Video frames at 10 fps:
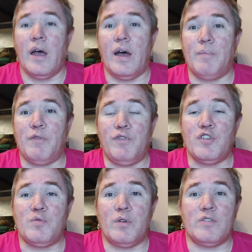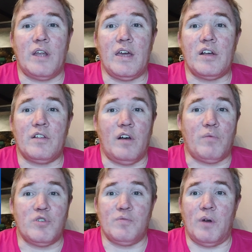The first one was at 8 o'clock,
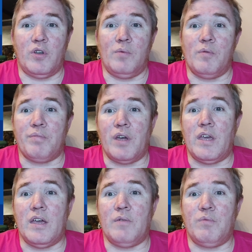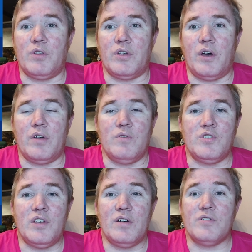which is my normal brekkie with the guy who
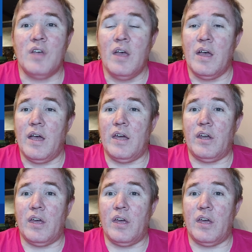sews. And